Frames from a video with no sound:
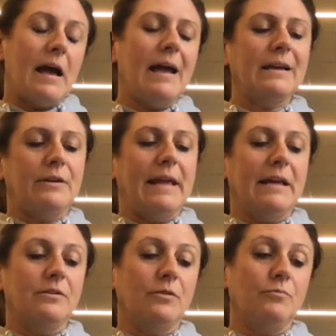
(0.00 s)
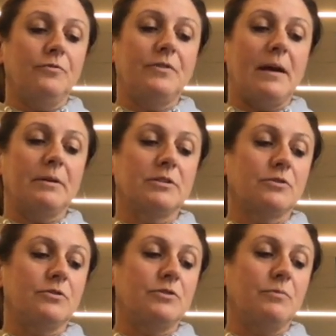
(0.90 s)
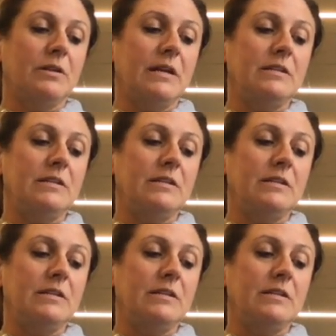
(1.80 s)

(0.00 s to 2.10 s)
I could handle a rooftop excursion with an 18